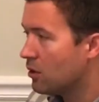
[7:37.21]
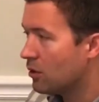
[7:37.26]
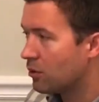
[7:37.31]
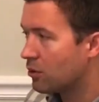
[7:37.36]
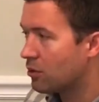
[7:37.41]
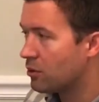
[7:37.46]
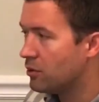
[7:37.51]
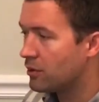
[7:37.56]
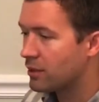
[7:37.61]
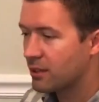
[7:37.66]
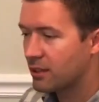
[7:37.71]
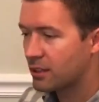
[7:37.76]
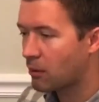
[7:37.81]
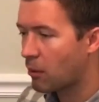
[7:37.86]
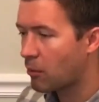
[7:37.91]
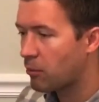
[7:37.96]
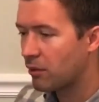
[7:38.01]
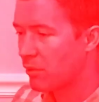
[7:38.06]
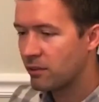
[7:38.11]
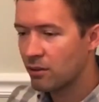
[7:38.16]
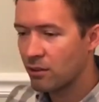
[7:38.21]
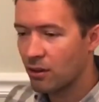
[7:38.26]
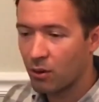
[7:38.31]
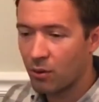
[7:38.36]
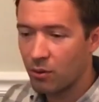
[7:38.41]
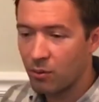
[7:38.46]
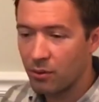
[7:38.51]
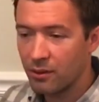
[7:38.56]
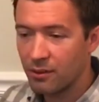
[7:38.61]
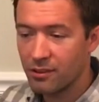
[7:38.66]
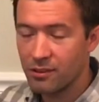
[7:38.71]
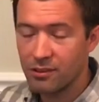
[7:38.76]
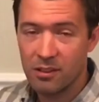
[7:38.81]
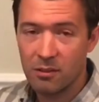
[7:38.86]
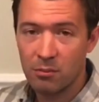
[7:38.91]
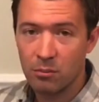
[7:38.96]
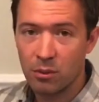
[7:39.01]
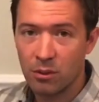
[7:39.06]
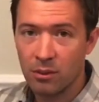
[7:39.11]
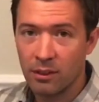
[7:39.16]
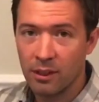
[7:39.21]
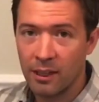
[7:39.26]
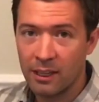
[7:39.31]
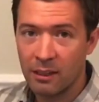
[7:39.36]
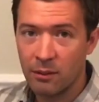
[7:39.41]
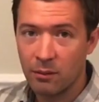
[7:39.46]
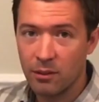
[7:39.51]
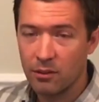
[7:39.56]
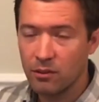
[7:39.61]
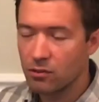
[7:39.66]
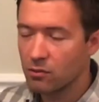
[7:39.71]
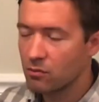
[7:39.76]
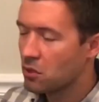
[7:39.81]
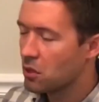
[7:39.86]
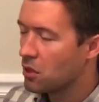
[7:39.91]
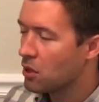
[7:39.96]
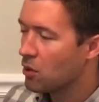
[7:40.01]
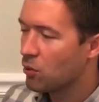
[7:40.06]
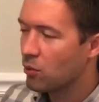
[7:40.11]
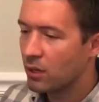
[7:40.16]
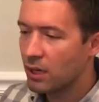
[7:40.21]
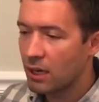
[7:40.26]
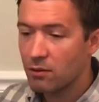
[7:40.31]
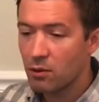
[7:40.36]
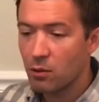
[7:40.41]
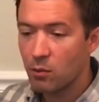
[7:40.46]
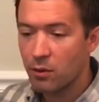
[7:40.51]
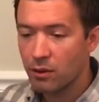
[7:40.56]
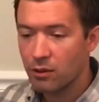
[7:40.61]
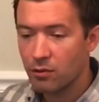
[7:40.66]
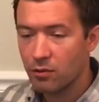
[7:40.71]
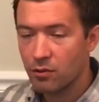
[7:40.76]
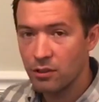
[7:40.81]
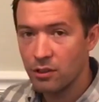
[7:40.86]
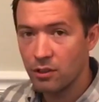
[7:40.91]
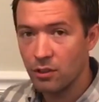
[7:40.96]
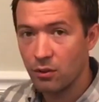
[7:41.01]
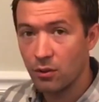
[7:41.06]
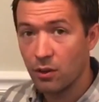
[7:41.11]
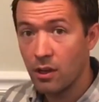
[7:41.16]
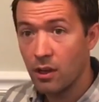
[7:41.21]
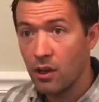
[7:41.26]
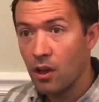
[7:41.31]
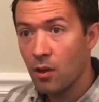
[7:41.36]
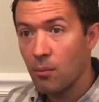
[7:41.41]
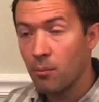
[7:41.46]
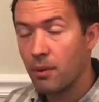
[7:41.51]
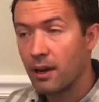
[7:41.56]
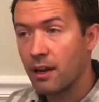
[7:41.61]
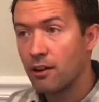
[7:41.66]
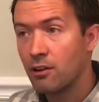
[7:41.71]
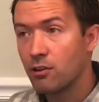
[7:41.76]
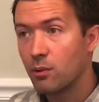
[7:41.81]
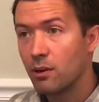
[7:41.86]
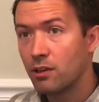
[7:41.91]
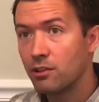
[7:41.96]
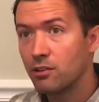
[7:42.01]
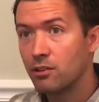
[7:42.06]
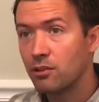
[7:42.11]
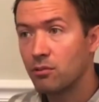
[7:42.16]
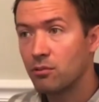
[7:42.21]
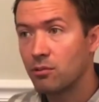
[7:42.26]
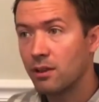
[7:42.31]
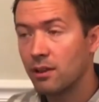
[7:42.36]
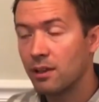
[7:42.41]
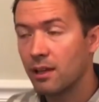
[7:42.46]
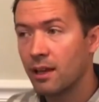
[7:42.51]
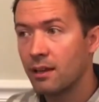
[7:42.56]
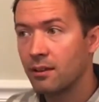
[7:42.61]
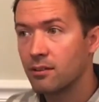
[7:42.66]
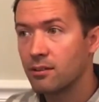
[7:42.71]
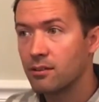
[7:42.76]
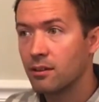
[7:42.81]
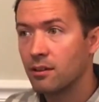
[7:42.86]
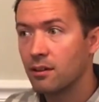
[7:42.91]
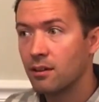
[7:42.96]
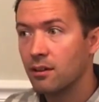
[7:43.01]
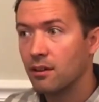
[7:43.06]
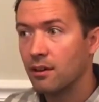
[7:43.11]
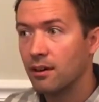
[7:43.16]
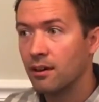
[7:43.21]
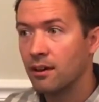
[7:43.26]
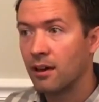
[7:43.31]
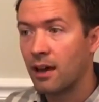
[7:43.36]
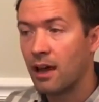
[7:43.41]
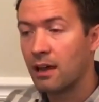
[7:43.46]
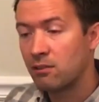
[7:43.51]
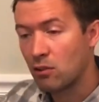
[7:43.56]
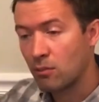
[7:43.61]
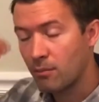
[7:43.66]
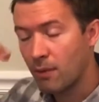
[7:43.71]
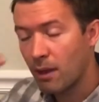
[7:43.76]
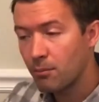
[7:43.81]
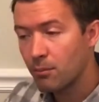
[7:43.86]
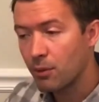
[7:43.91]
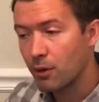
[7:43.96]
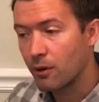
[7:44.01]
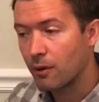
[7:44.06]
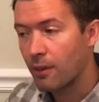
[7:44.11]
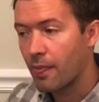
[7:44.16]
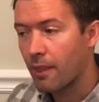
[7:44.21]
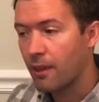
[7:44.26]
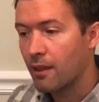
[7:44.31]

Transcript: Or you can come up with your own symbol language, whatever works for you. But I just want you to realize and remember